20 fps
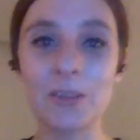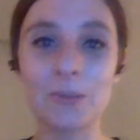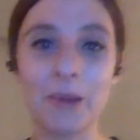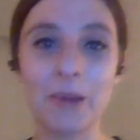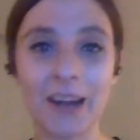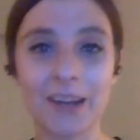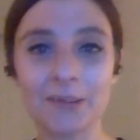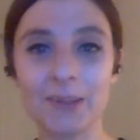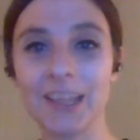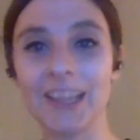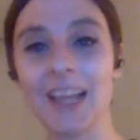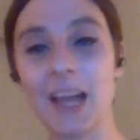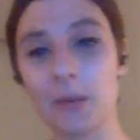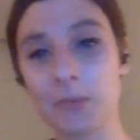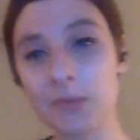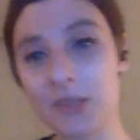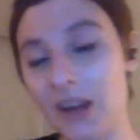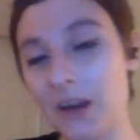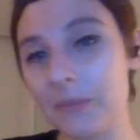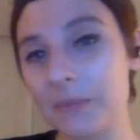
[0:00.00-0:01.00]
and put it on the back of my
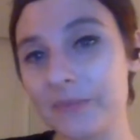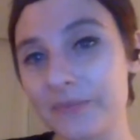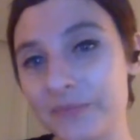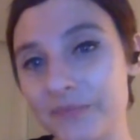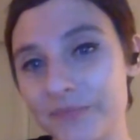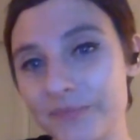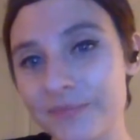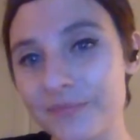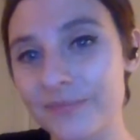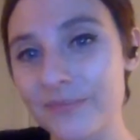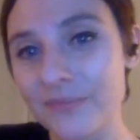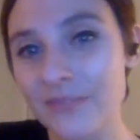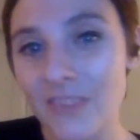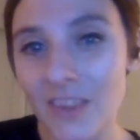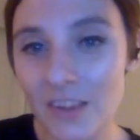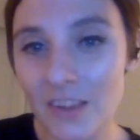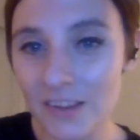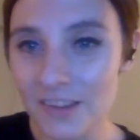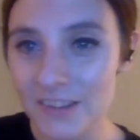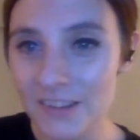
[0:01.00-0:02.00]
laptop.
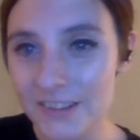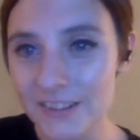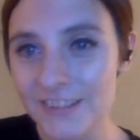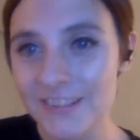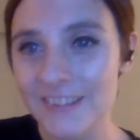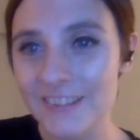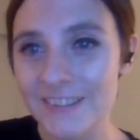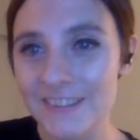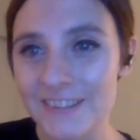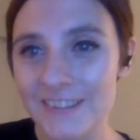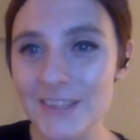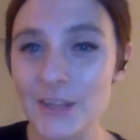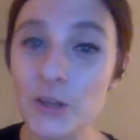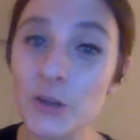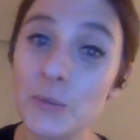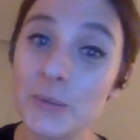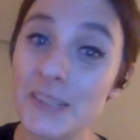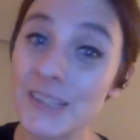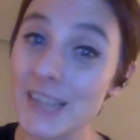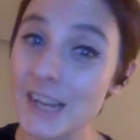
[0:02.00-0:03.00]
So
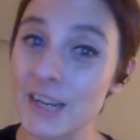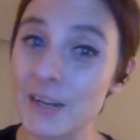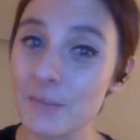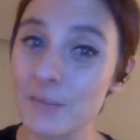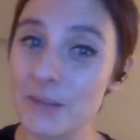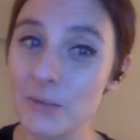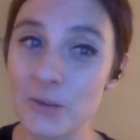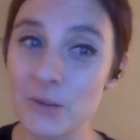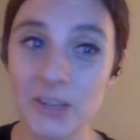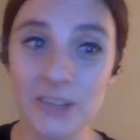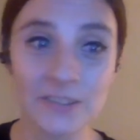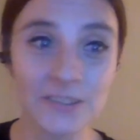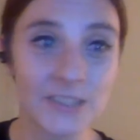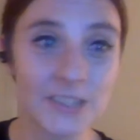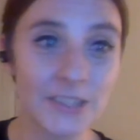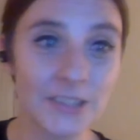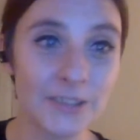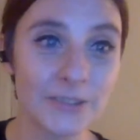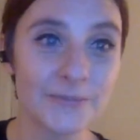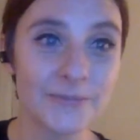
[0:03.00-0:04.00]
you'll be sending me one
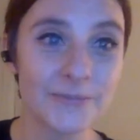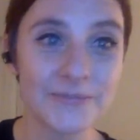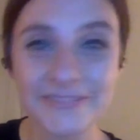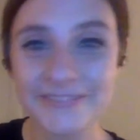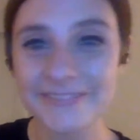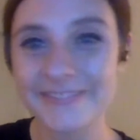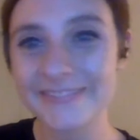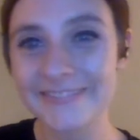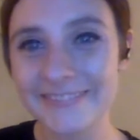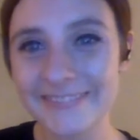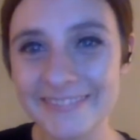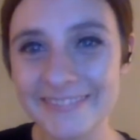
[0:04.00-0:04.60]
soon.